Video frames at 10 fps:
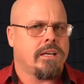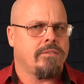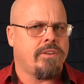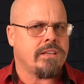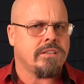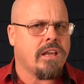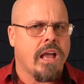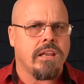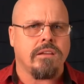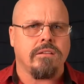
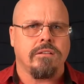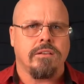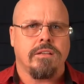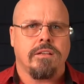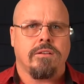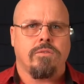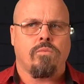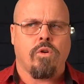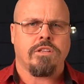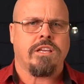investigating
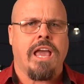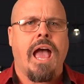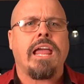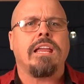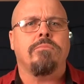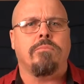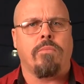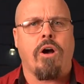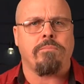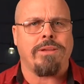what gain
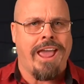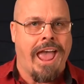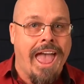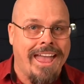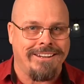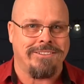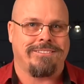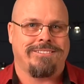might be had